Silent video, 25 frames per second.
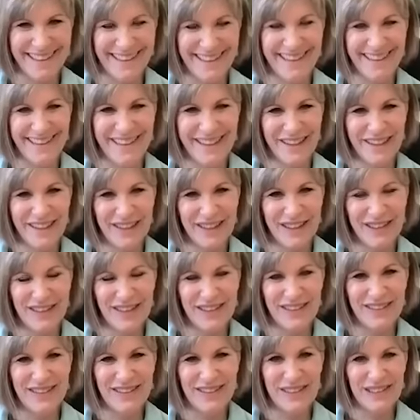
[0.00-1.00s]

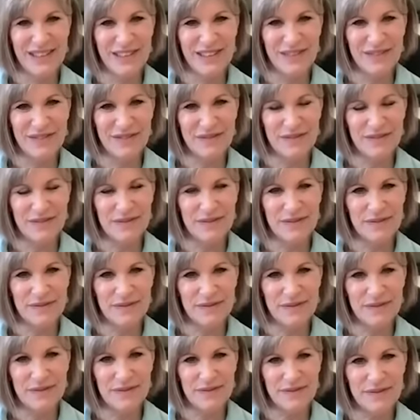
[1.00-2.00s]

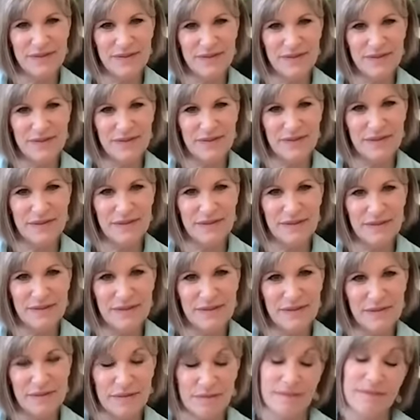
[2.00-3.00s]

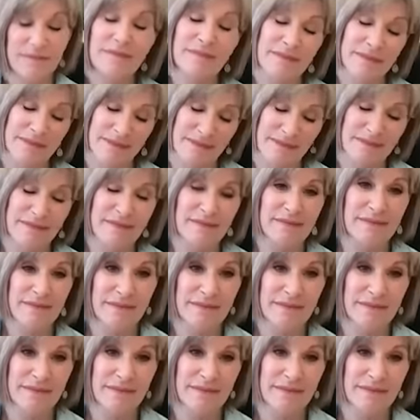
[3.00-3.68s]
(silent)